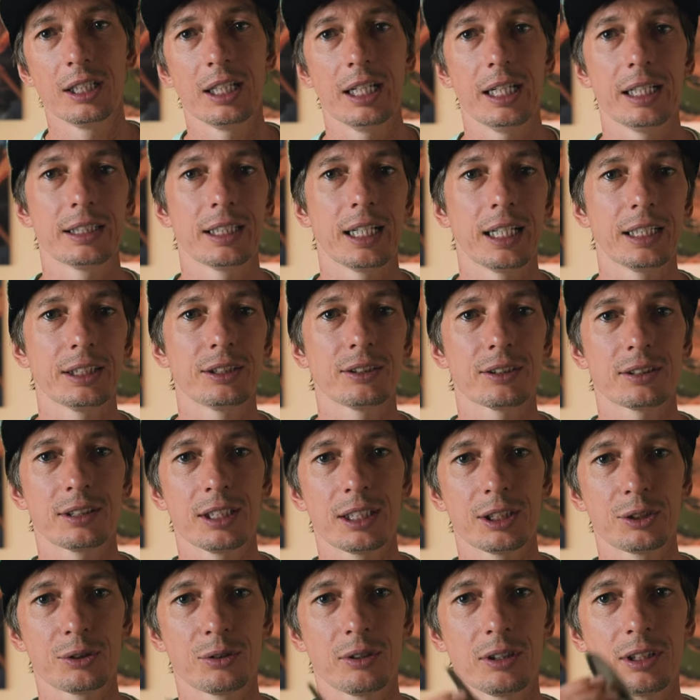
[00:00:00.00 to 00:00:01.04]
And I just
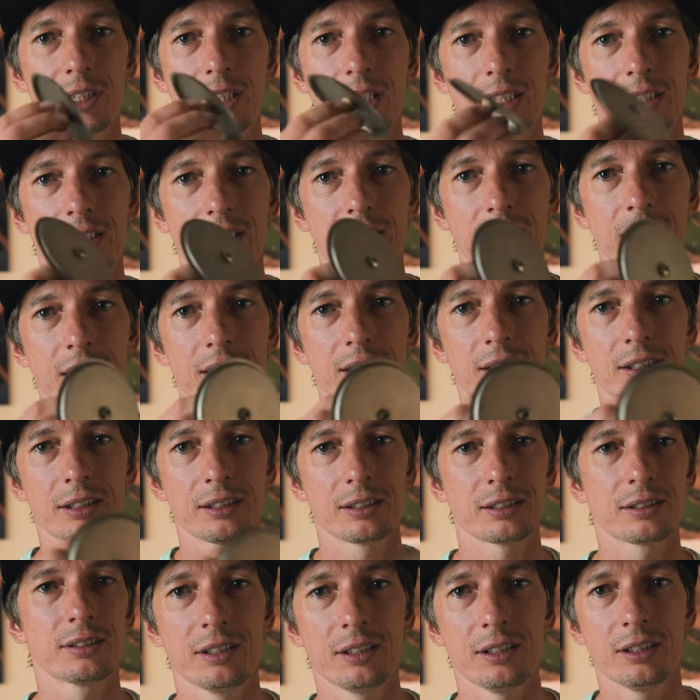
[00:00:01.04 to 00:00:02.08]
actually got like
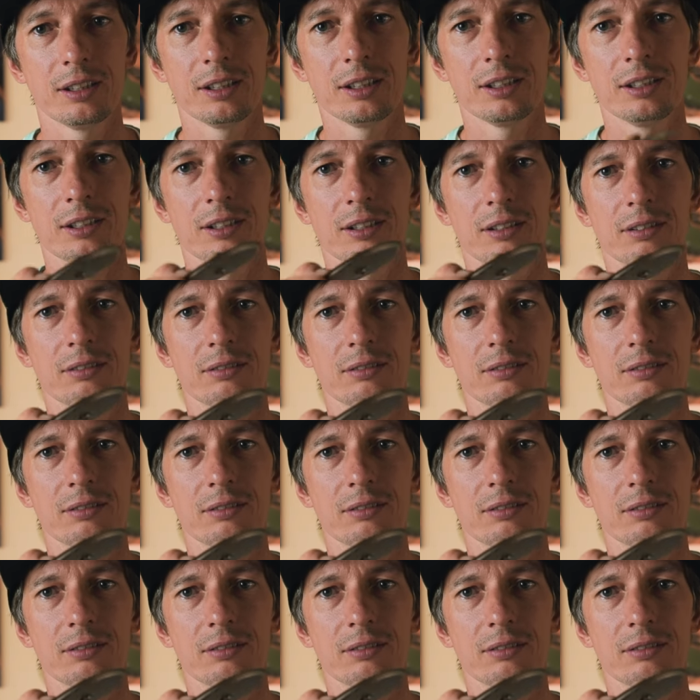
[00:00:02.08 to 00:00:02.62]
this little